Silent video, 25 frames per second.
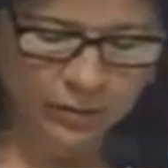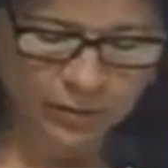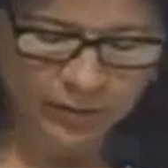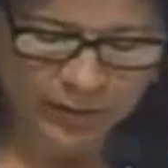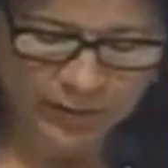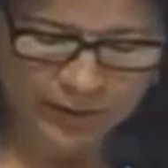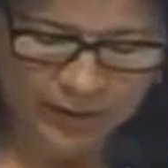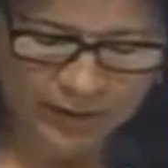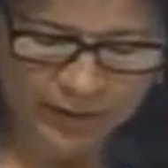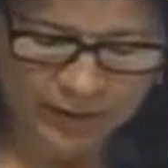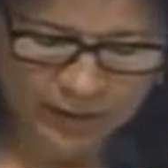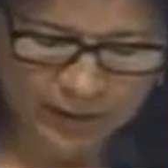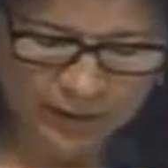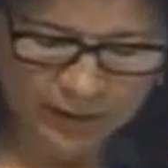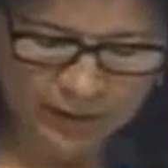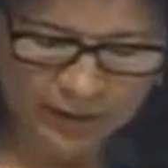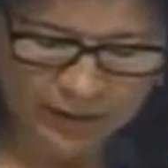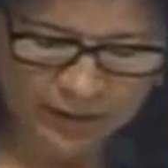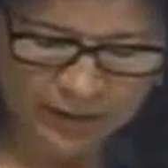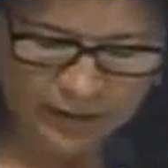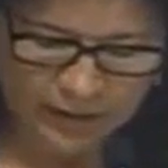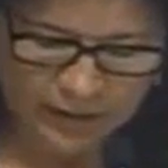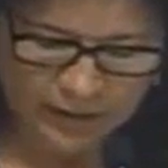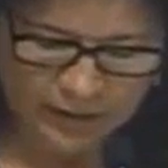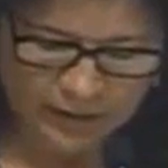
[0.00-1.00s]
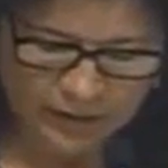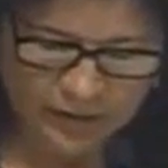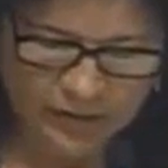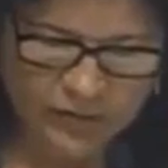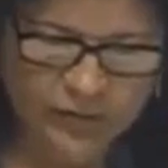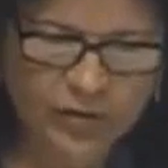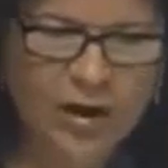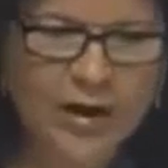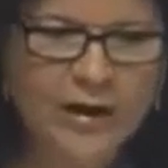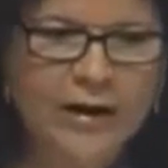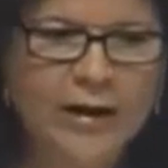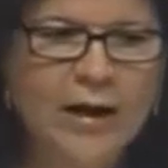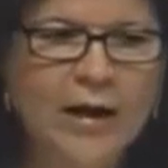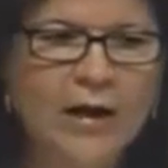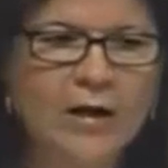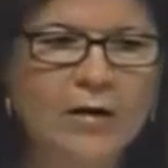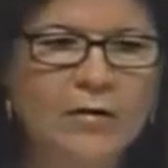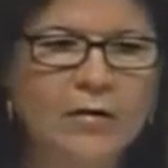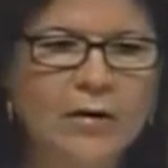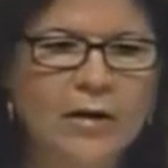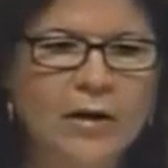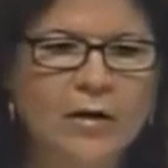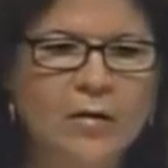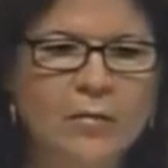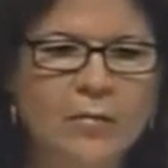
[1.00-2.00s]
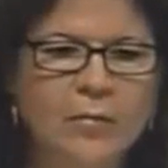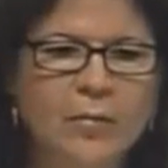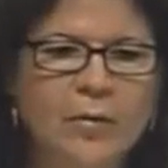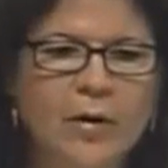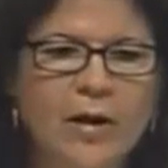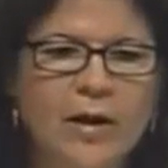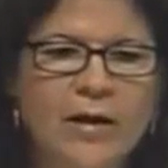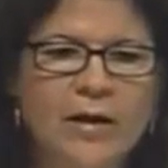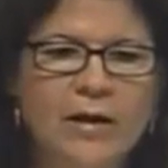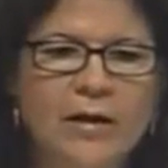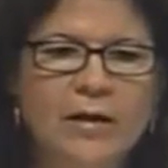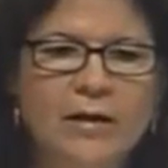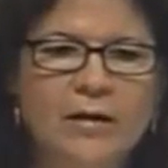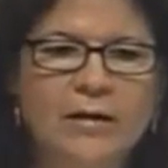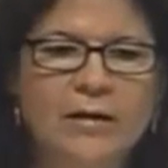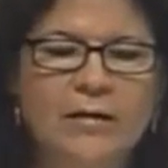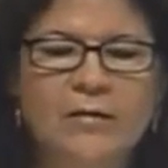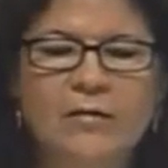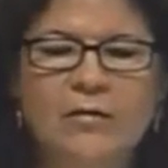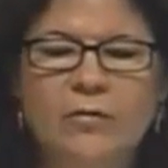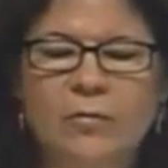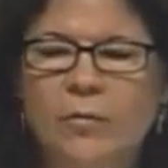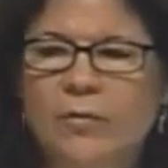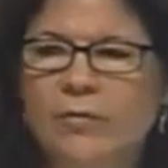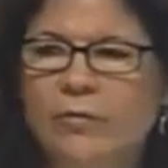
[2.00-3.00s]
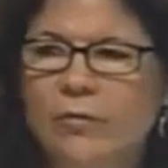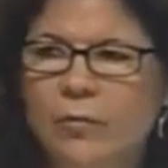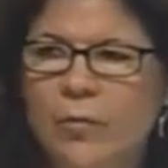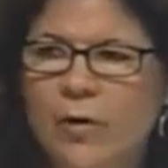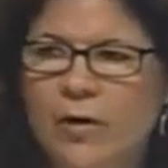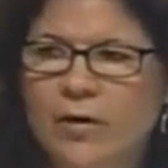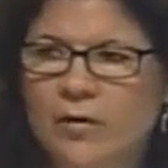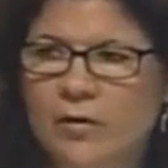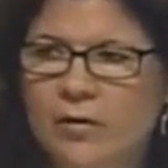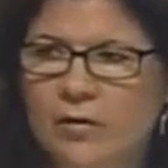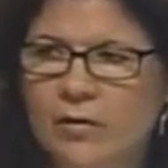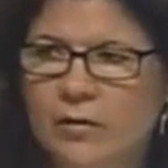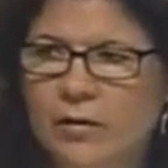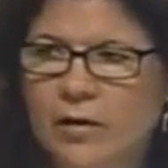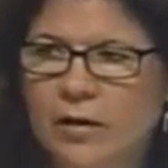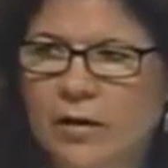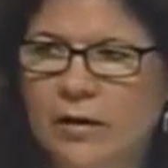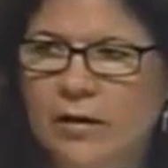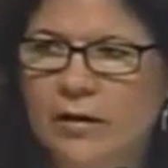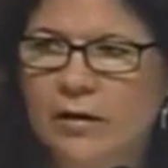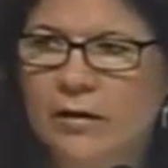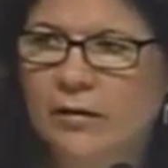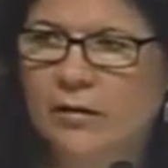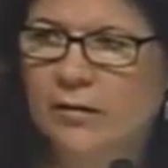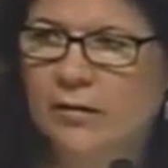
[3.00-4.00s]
We sought out and brought in swiftwater